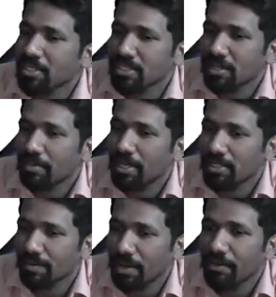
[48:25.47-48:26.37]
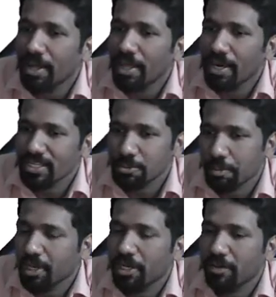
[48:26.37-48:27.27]
6 and minus 5
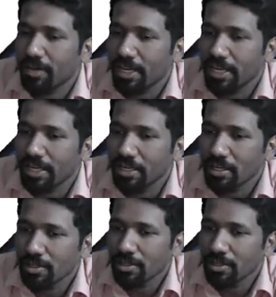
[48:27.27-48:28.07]
respectively. So